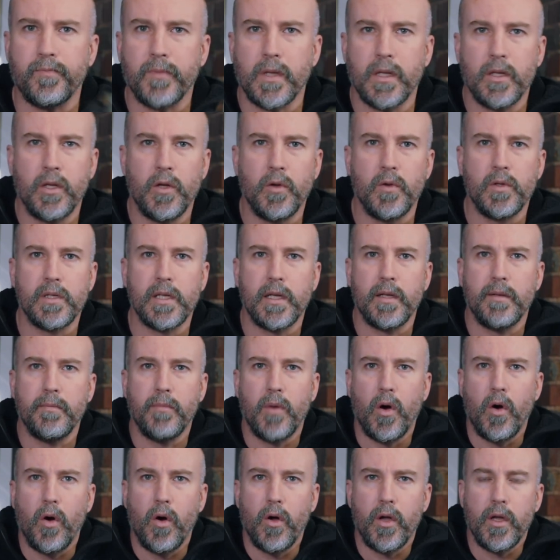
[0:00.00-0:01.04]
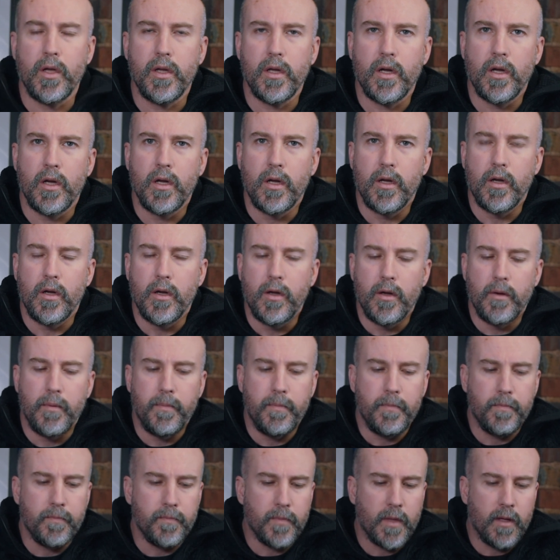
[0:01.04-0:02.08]
using
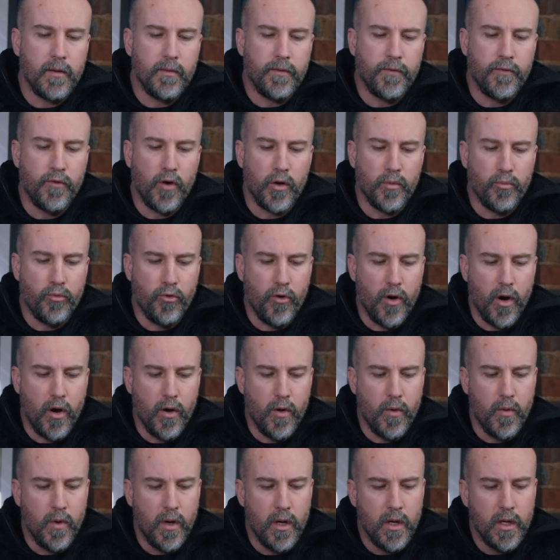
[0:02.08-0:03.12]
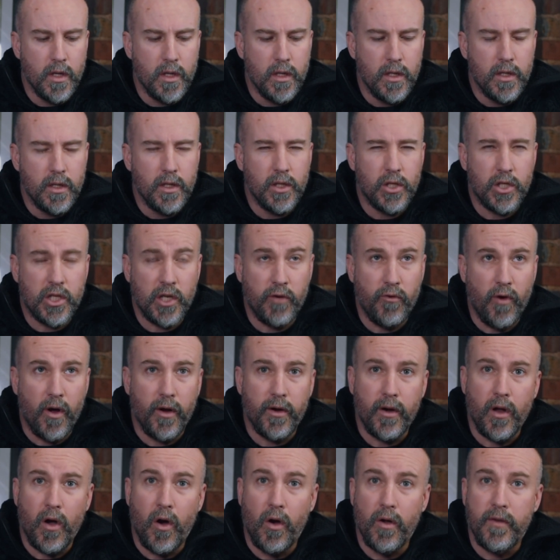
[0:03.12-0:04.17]
my Frog.Pro
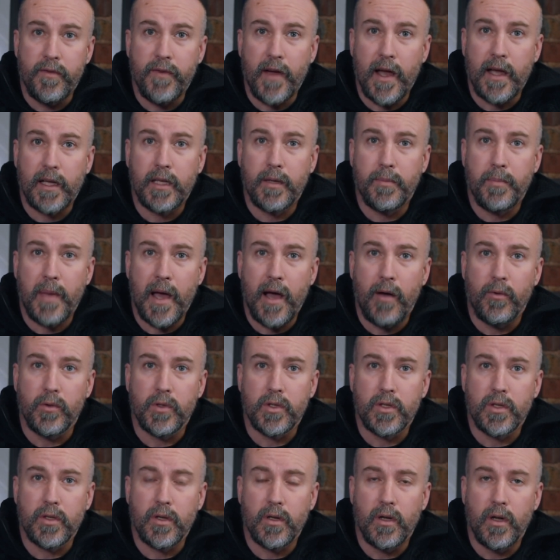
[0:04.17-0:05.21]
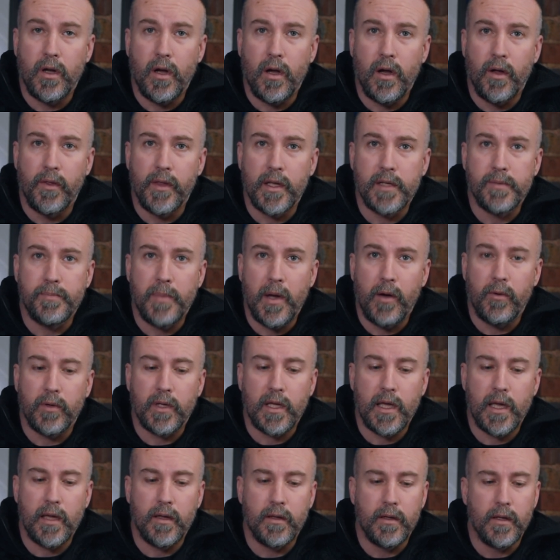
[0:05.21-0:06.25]
Chiron IFAK pouch on this belt
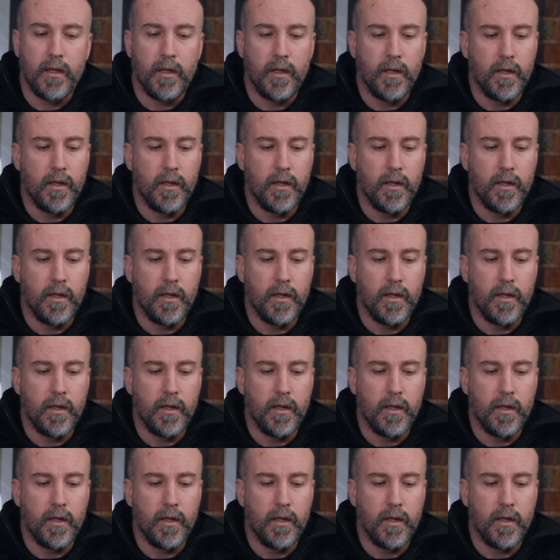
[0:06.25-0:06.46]
kit.